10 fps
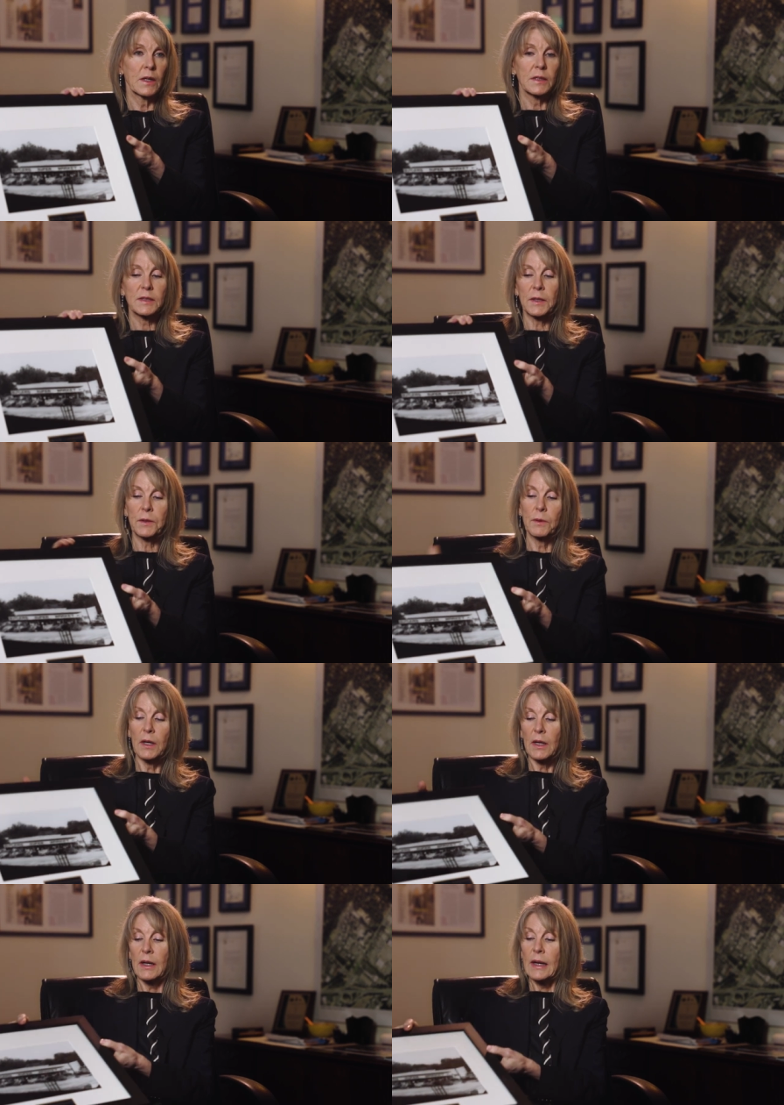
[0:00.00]
So
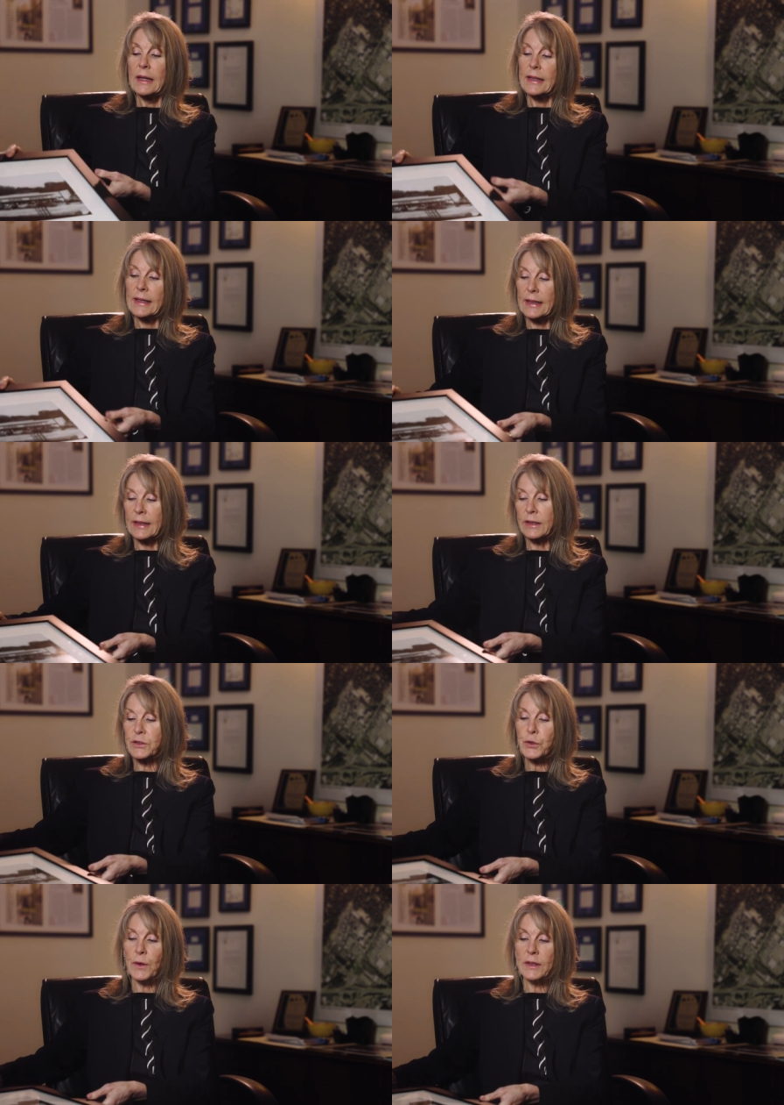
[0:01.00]
he
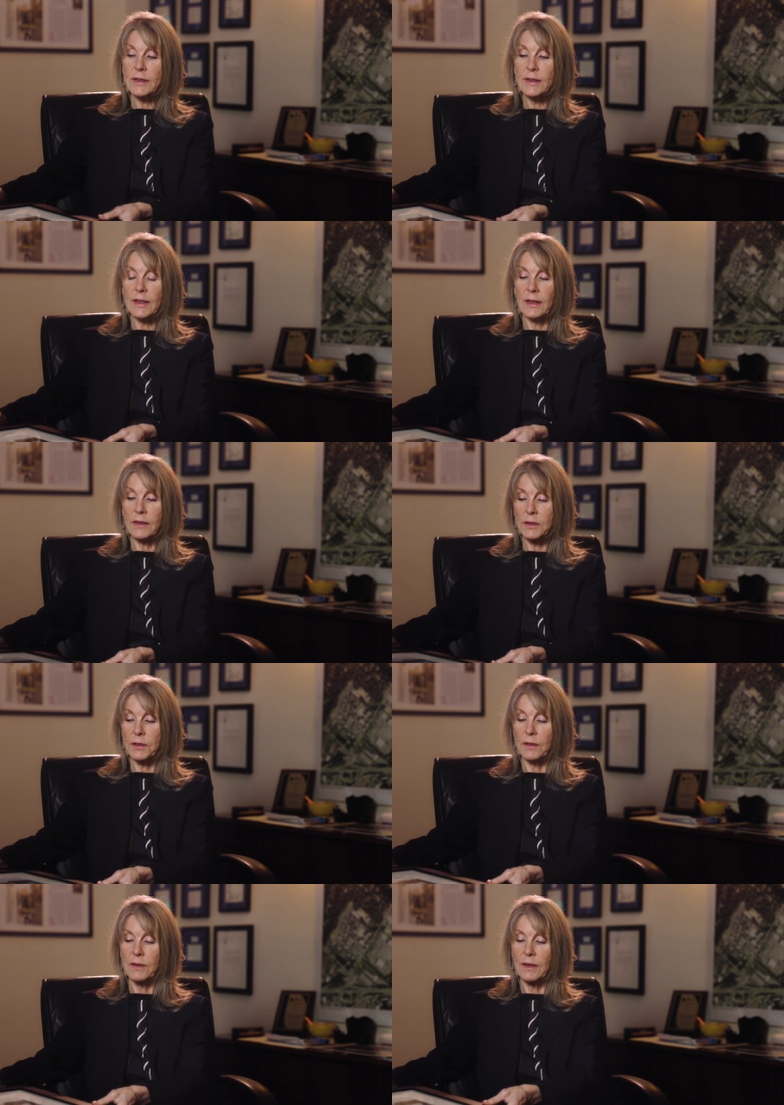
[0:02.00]
traded that,
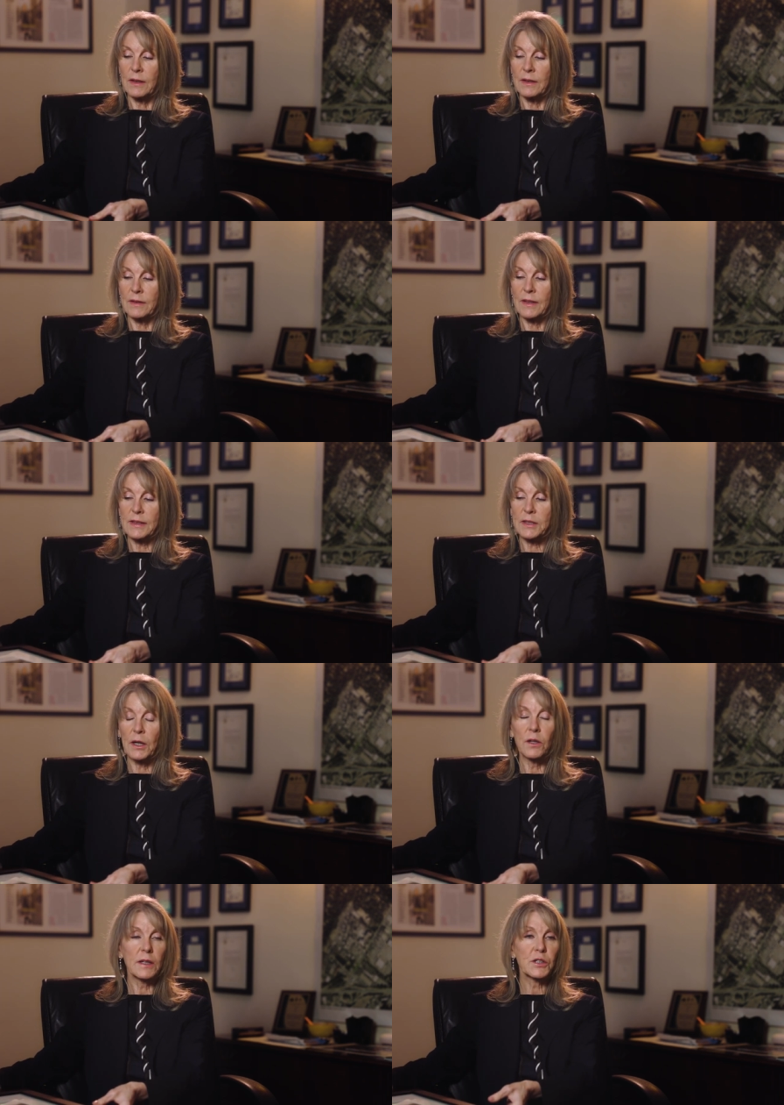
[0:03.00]
and that's
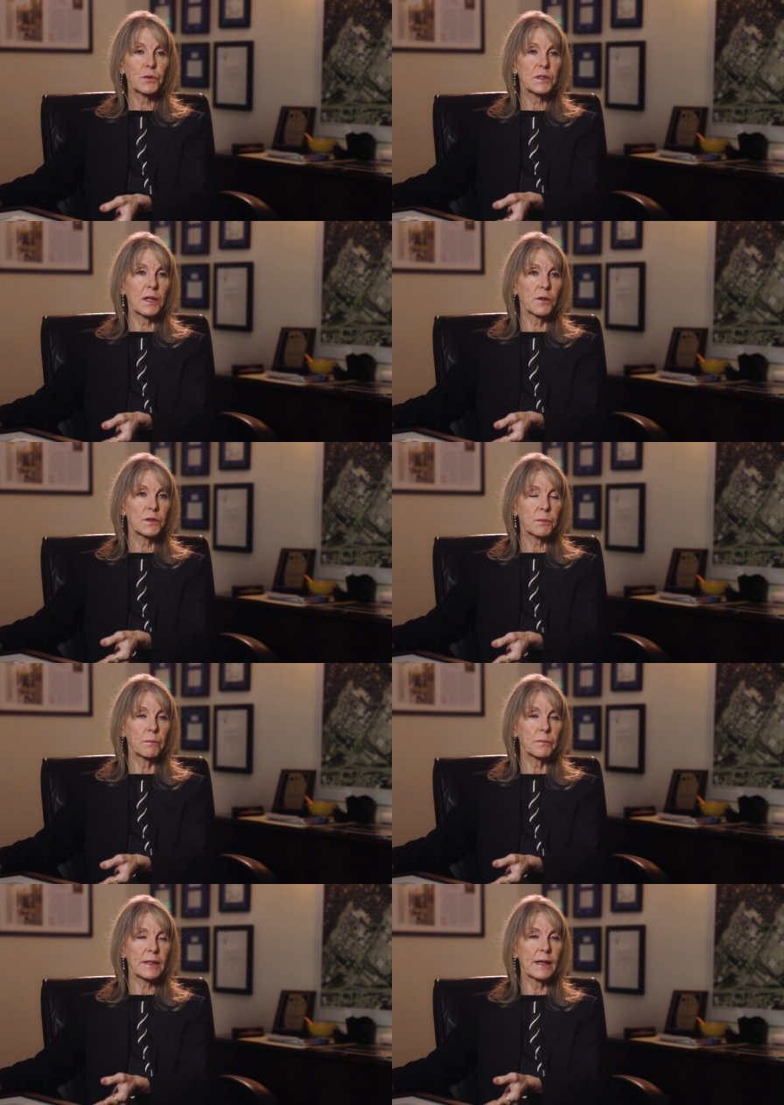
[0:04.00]
how Lakeshore Towers
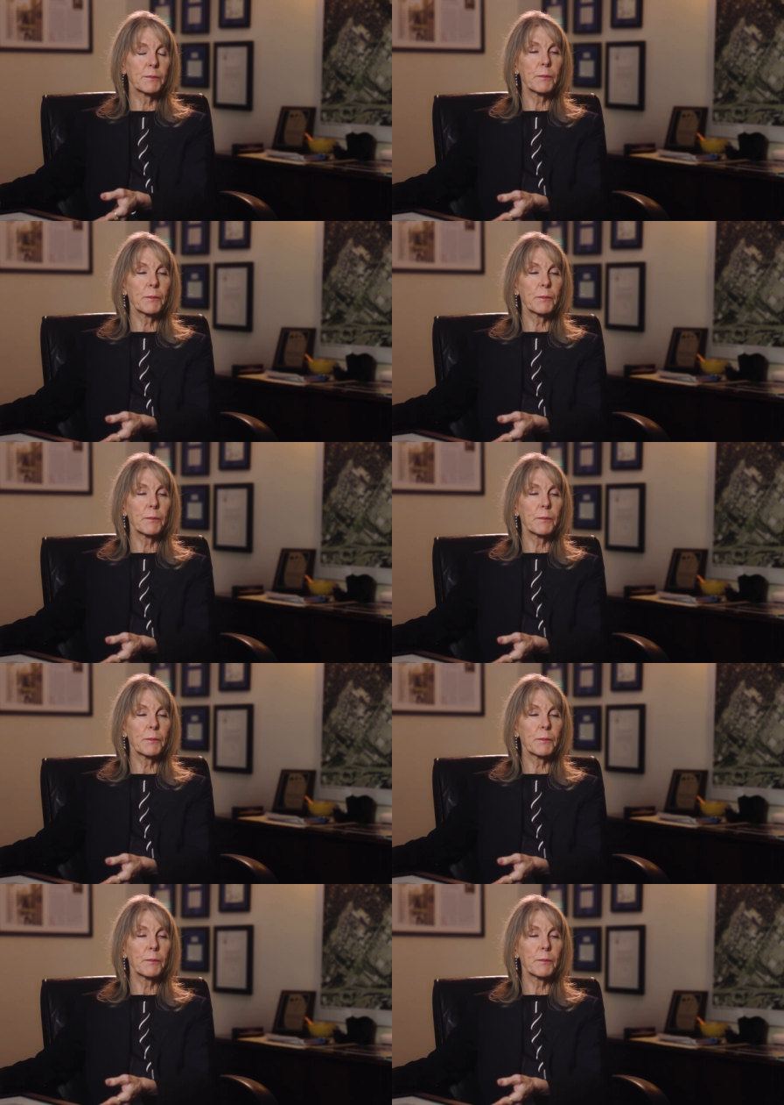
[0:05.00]
came